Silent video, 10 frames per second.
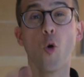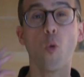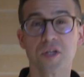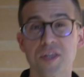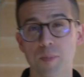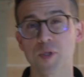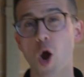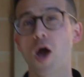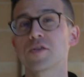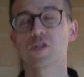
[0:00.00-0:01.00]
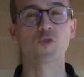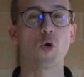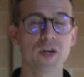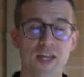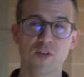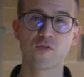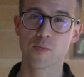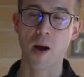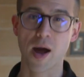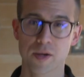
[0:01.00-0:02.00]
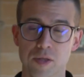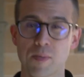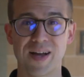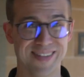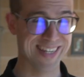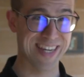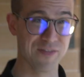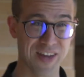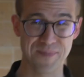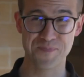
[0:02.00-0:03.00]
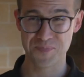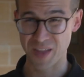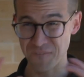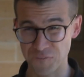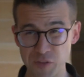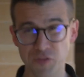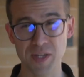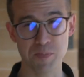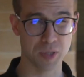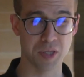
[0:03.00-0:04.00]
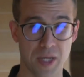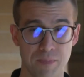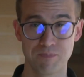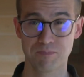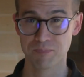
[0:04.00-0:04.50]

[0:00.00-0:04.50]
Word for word: What's up guys, it's Rowan here from Art of Smart T V. fifty percent.